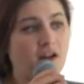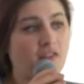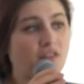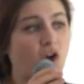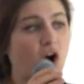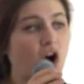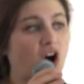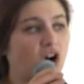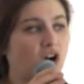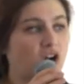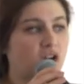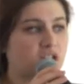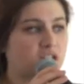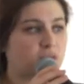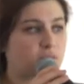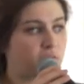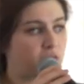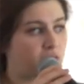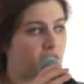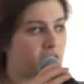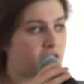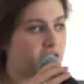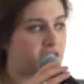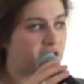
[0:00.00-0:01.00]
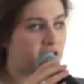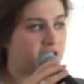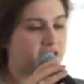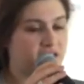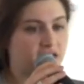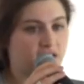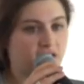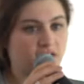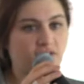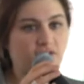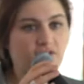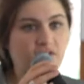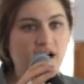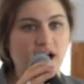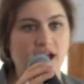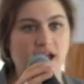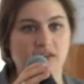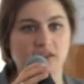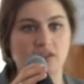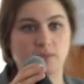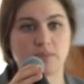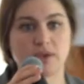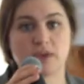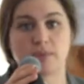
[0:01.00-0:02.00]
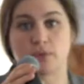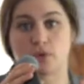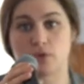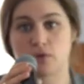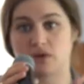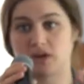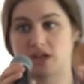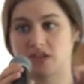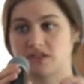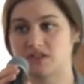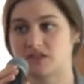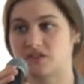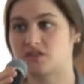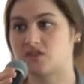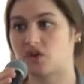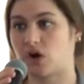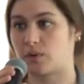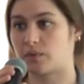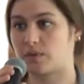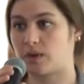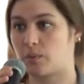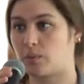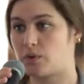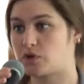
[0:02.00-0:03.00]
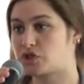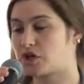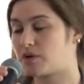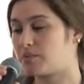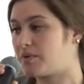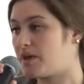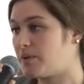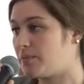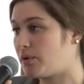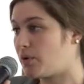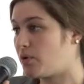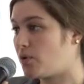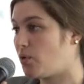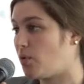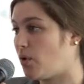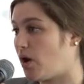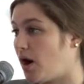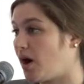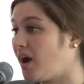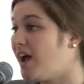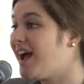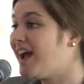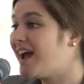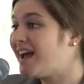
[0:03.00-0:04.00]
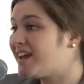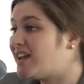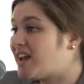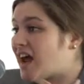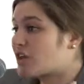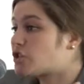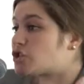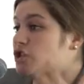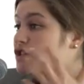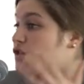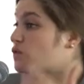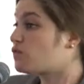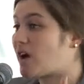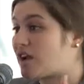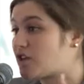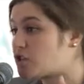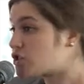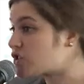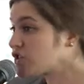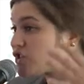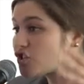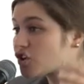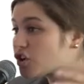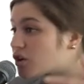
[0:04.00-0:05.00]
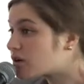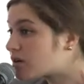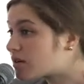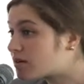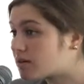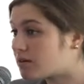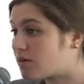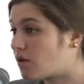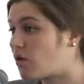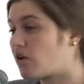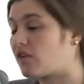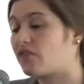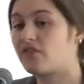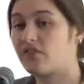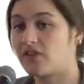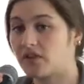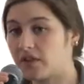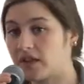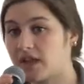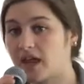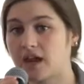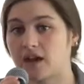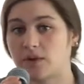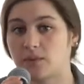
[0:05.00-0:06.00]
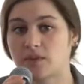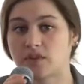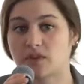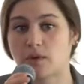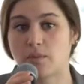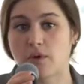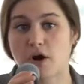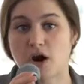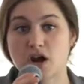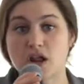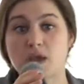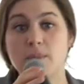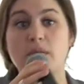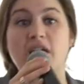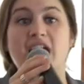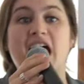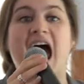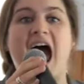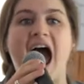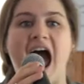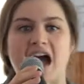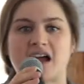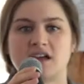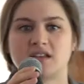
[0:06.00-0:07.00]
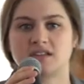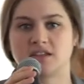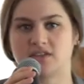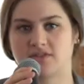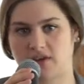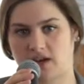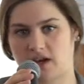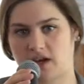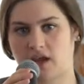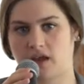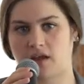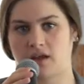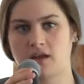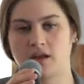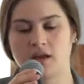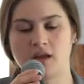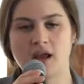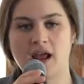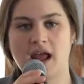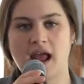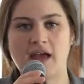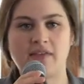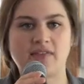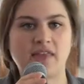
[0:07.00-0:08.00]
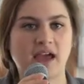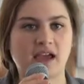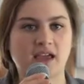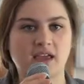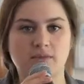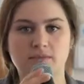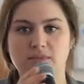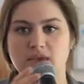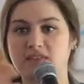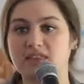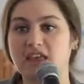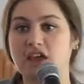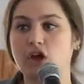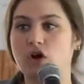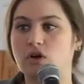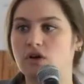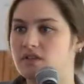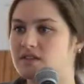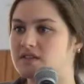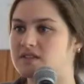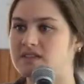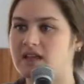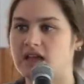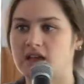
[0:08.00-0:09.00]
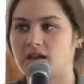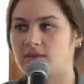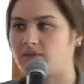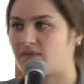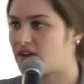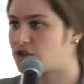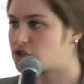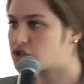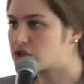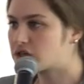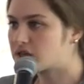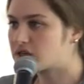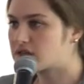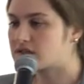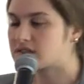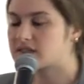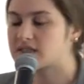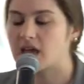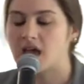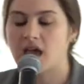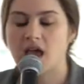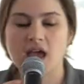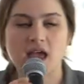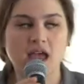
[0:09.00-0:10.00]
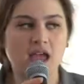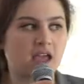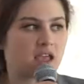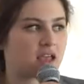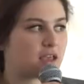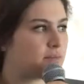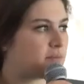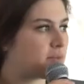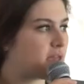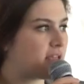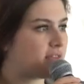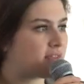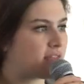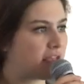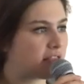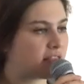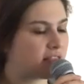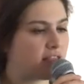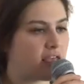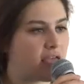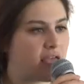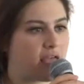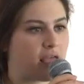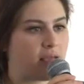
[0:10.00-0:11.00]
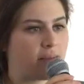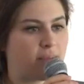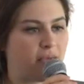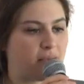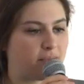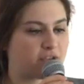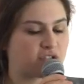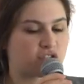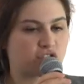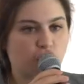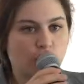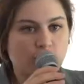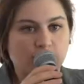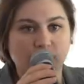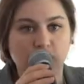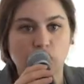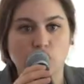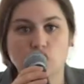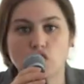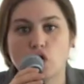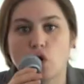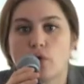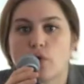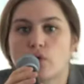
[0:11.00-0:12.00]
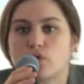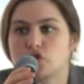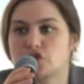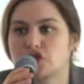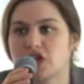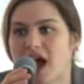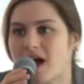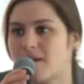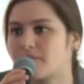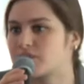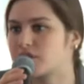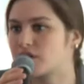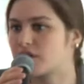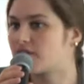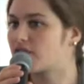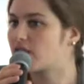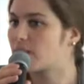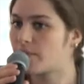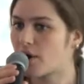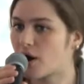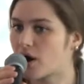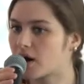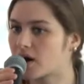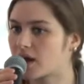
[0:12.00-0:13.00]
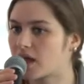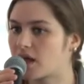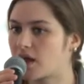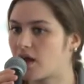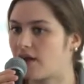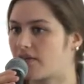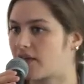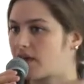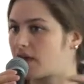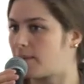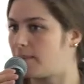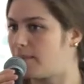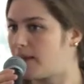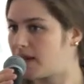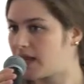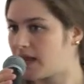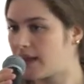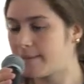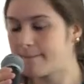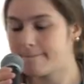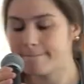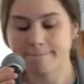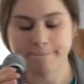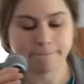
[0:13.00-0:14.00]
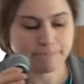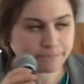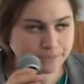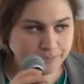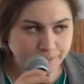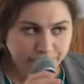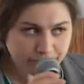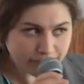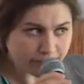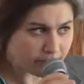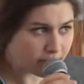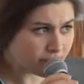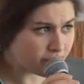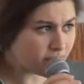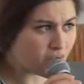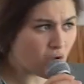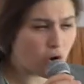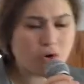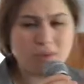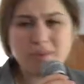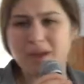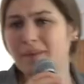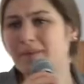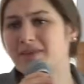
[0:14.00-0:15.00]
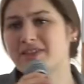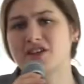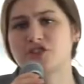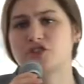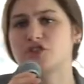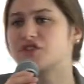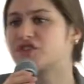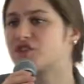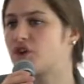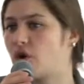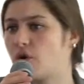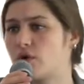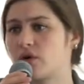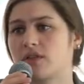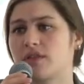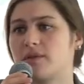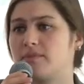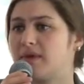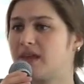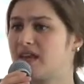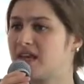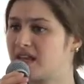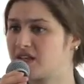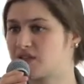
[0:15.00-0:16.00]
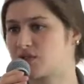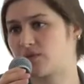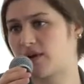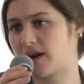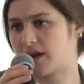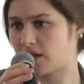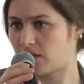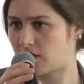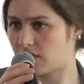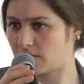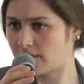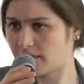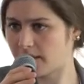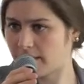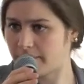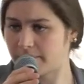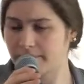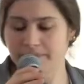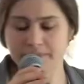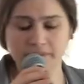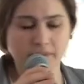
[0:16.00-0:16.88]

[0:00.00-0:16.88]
The hardest part is identifying the people who need to start them, which are people who are not just registered or affiliated with the party, but active in it. And that can mean they go to the state conventions. It can mean that they maybe serve on the local chapter of the party, on the committee. Or maybe they just go to the meetings regularly.